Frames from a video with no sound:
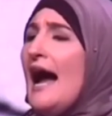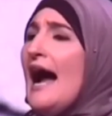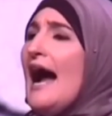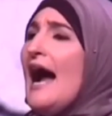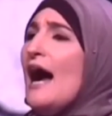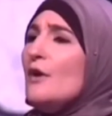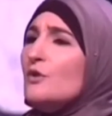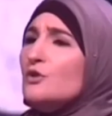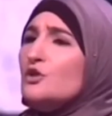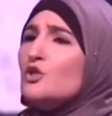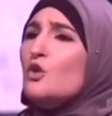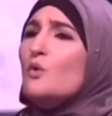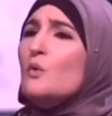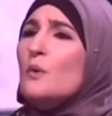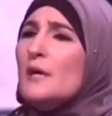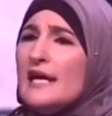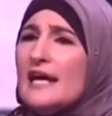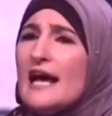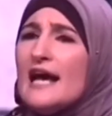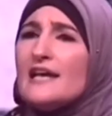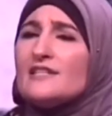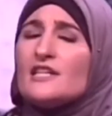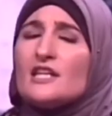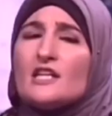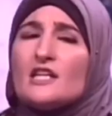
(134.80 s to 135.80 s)
How do
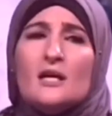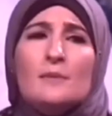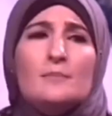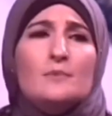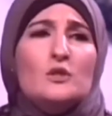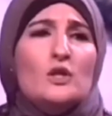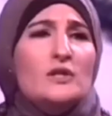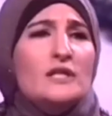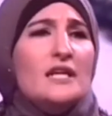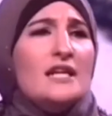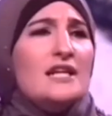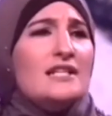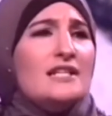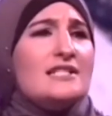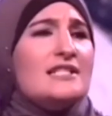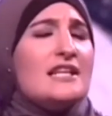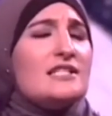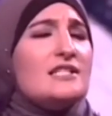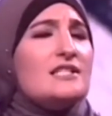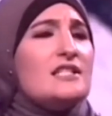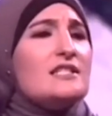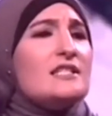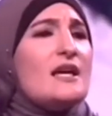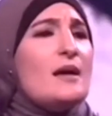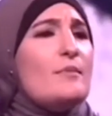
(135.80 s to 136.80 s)
we as a community,
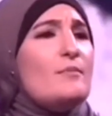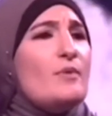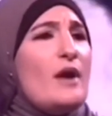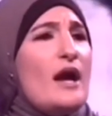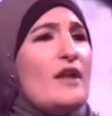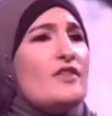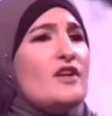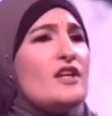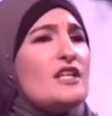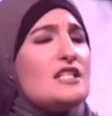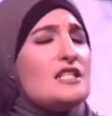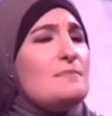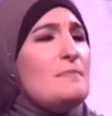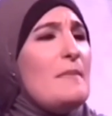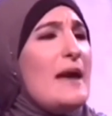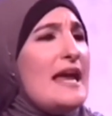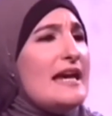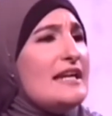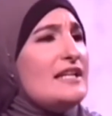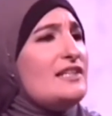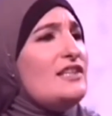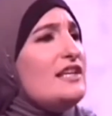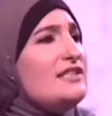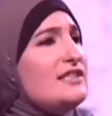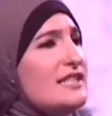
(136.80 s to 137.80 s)
sisters and brothers,
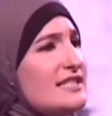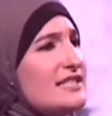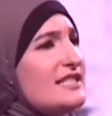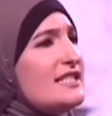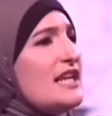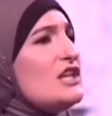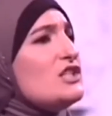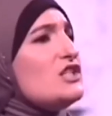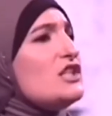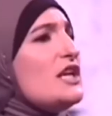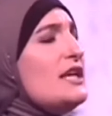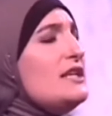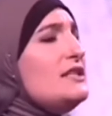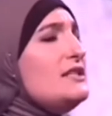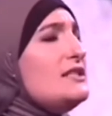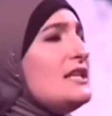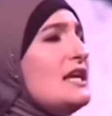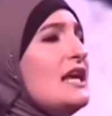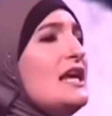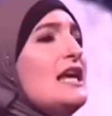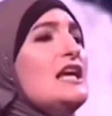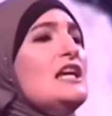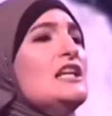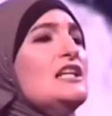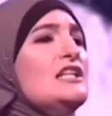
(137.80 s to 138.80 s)
make the
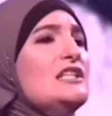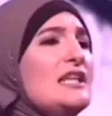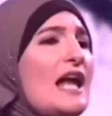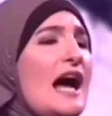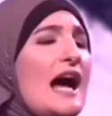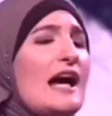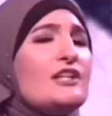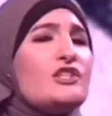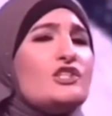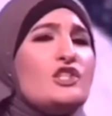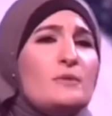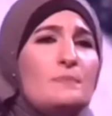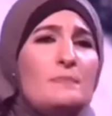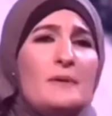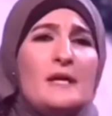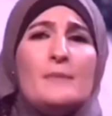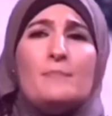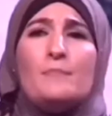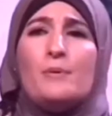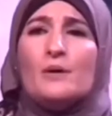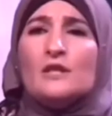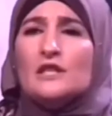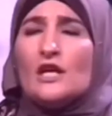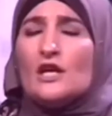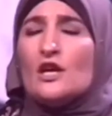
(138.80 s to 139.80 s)
decisions not to
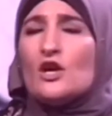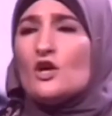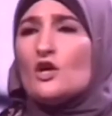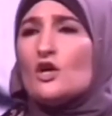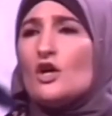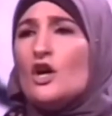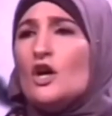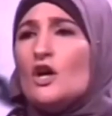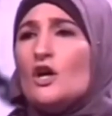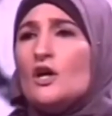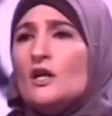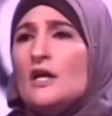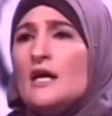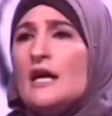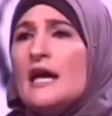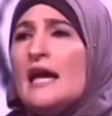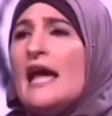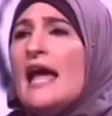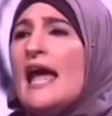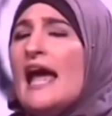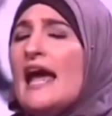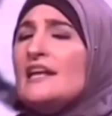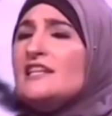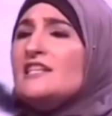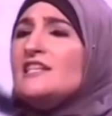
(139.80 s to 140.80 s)
be political
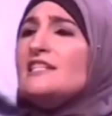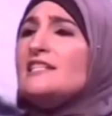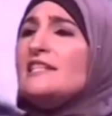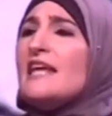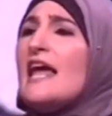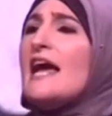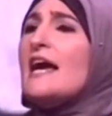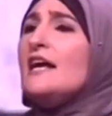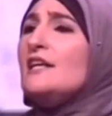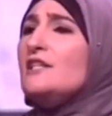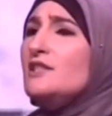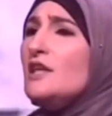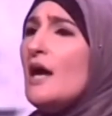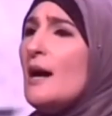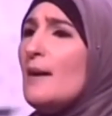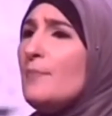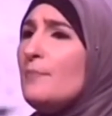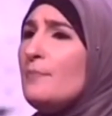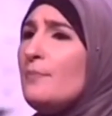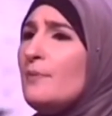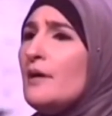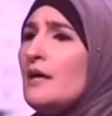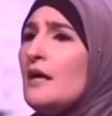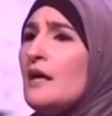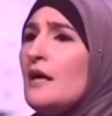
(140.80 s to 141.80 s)
and stand
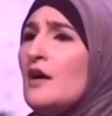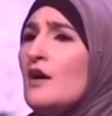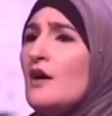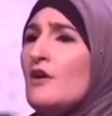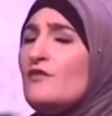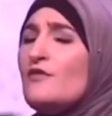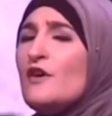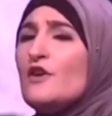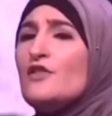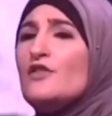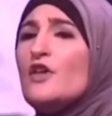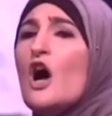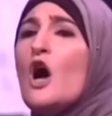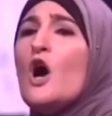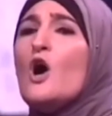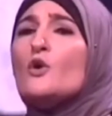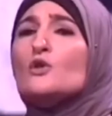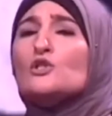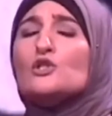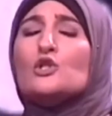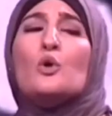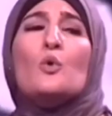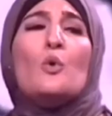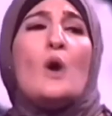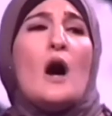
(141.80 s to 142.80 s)
up for
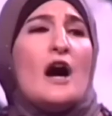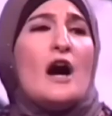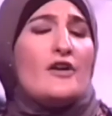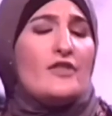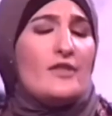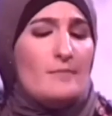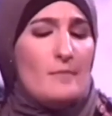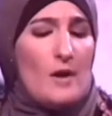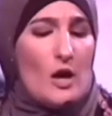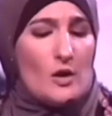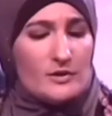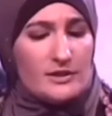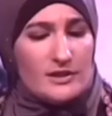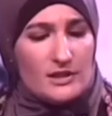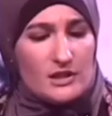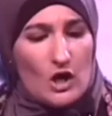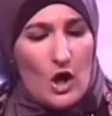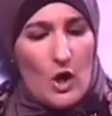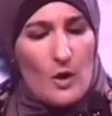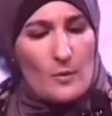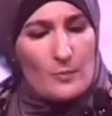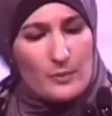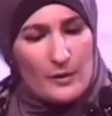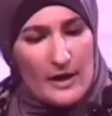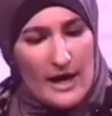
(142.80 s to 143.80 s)
those who are the most
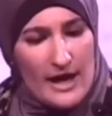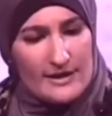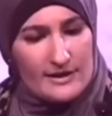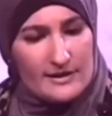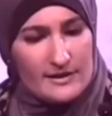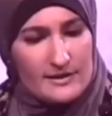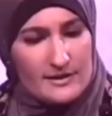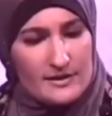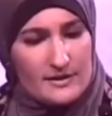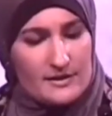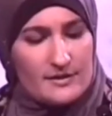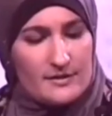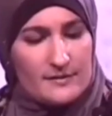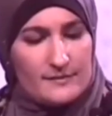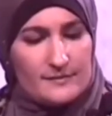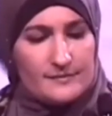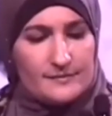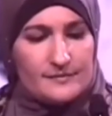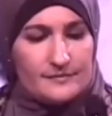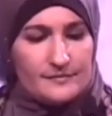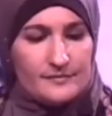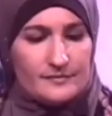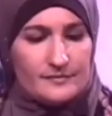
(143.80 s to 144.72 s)
oppressed?